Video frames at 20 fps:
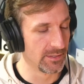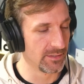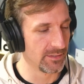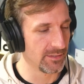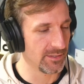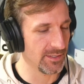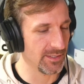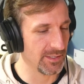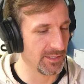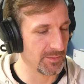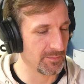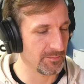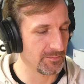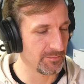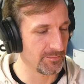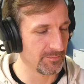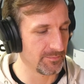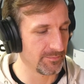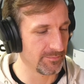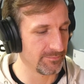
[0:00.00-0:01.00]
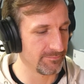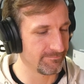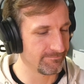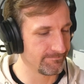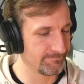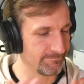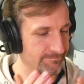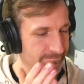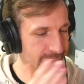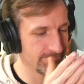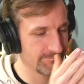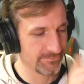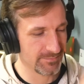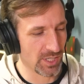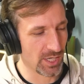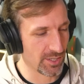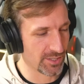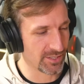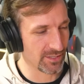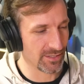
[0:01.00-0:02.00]
um,
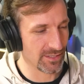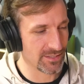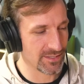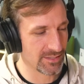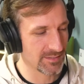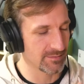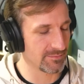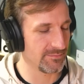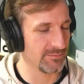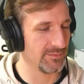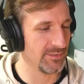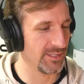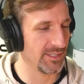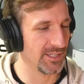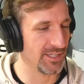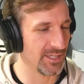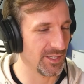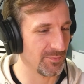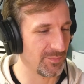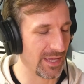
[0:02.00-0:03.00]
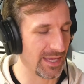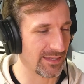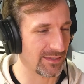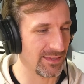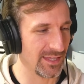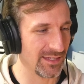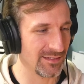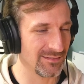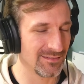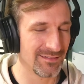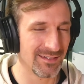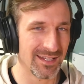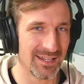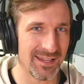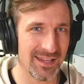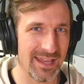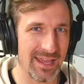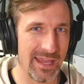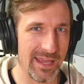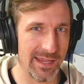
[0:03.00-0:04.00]
Oculus uh, back then
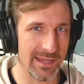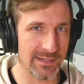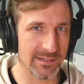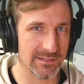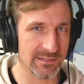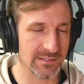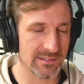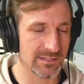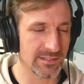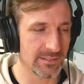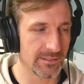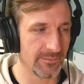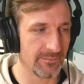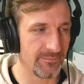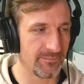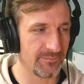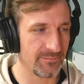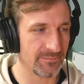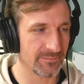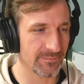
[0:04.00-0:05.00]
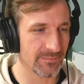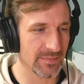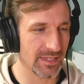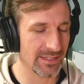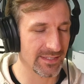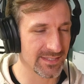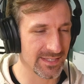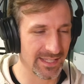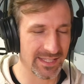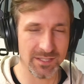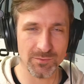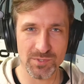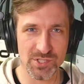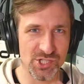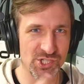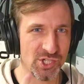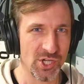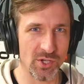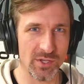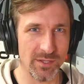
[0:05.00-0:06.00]
and it's like it would
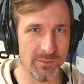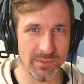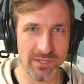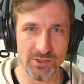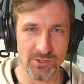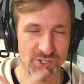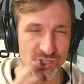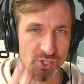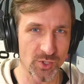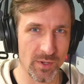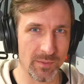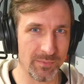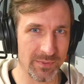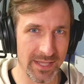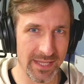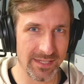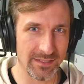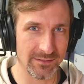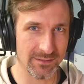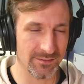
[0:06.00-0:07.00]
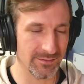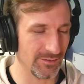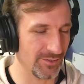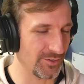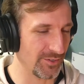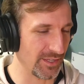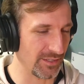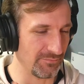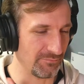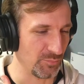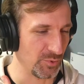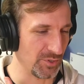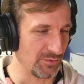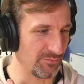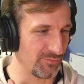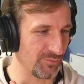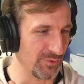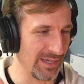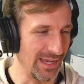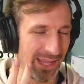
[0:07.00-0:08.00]
show it would either show up late or they would
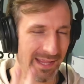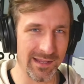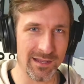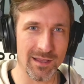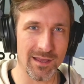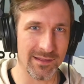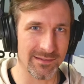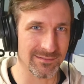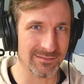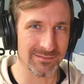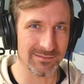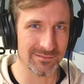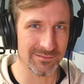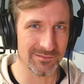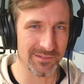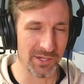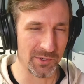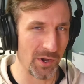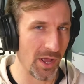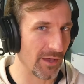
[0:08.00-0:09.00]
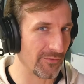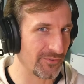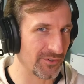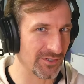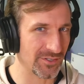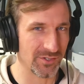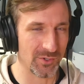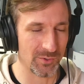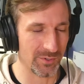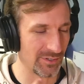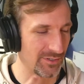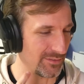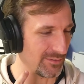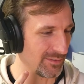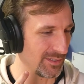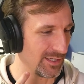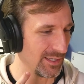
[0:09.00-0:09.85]
renege on their offer or